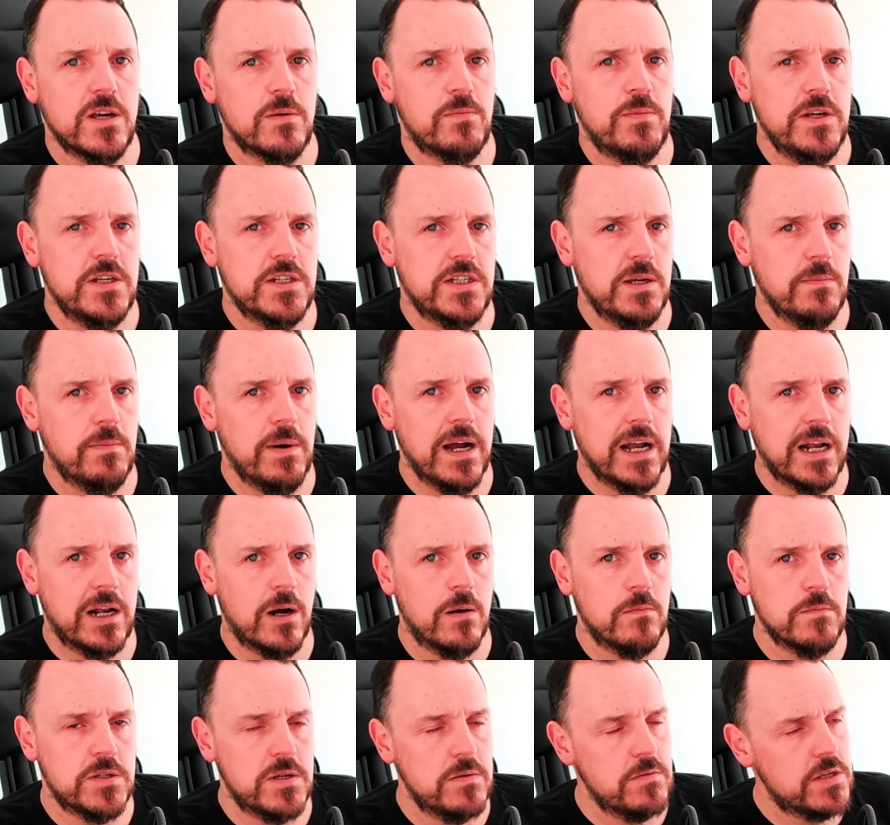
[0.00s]
your PC back
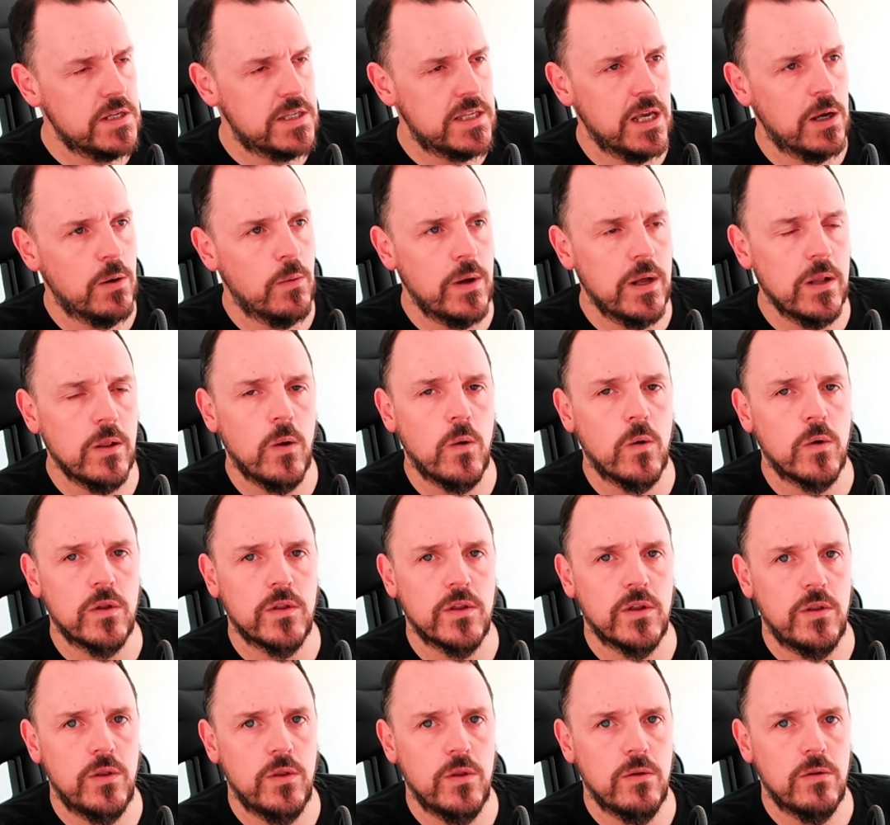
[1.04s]
up seemed to take way longer
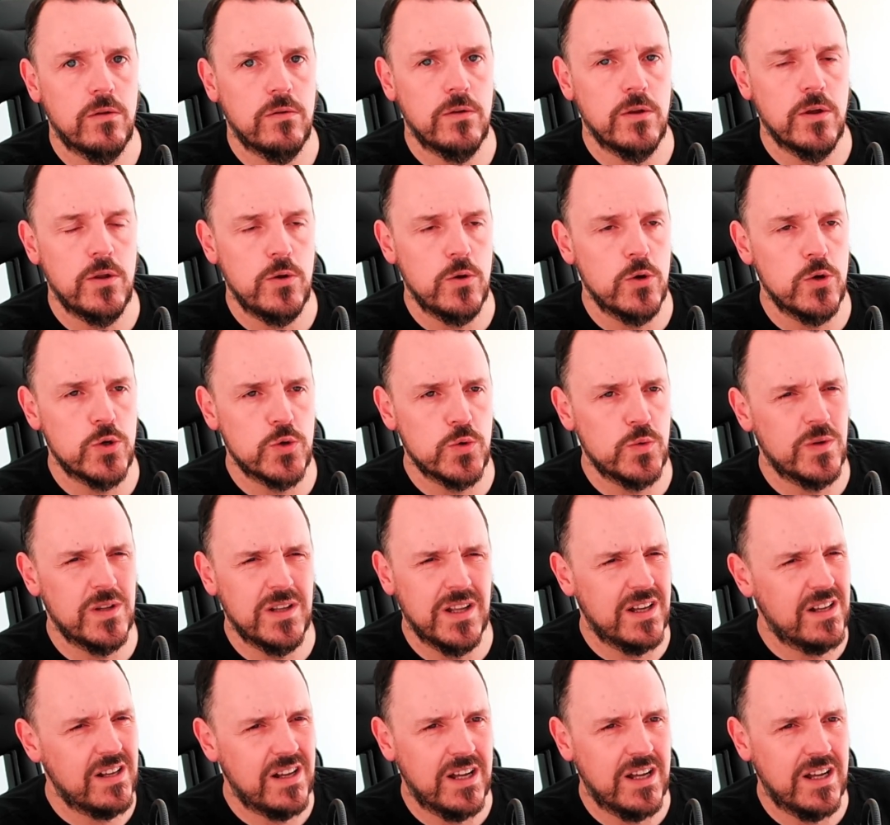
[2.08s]
than, than usual.